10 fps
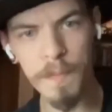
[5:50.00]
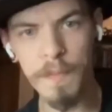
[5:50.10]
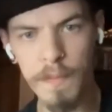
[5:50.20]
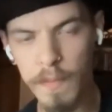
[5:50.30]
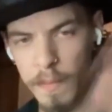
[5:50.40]

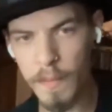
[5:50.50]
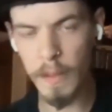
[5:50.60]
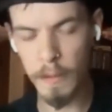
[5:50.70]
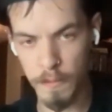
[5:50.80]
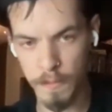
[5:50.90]
of
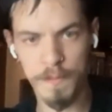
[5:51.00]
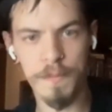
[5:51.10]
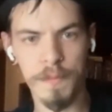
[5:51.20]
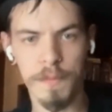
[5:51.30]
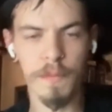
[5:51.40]
that
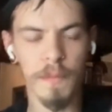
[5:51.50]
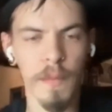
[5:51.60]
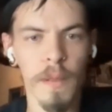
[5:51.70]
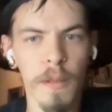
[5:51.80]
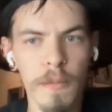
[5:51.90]
trilogy that I
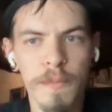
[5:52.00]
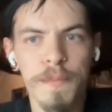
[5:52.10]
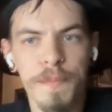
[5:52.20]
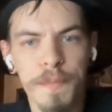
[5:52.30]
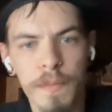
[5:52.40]
just finished
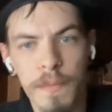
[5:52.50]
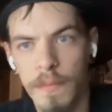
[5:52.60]
this year.